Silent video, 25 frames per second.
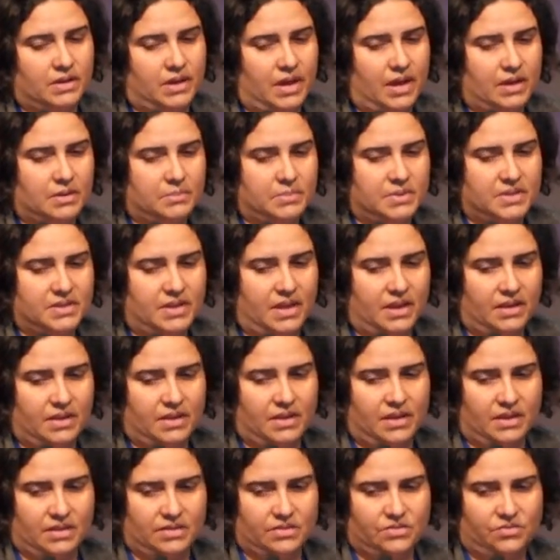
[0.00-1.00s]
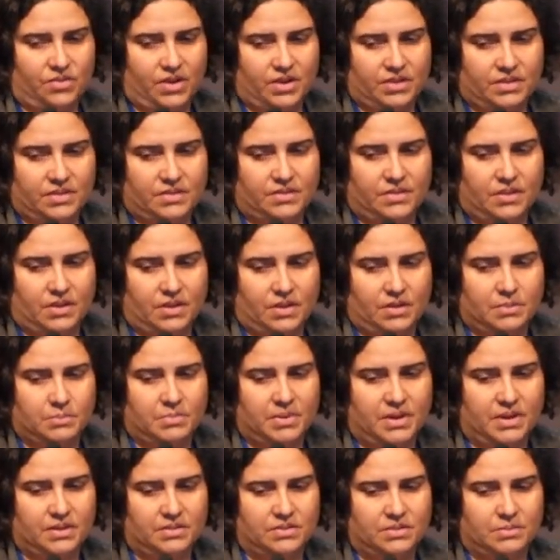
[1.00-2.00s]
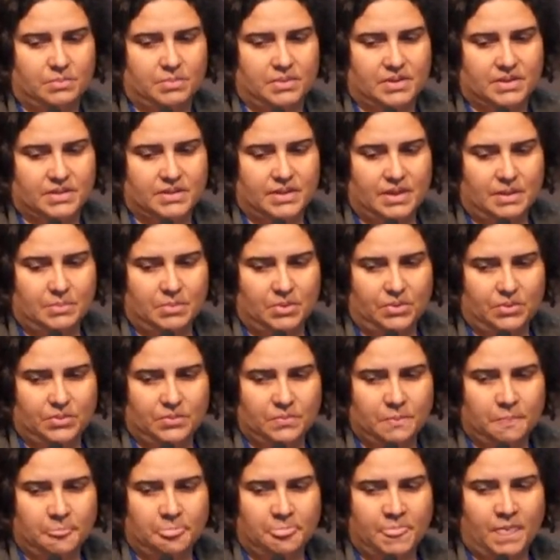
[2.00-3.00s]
cannabis extracts compared to placebo.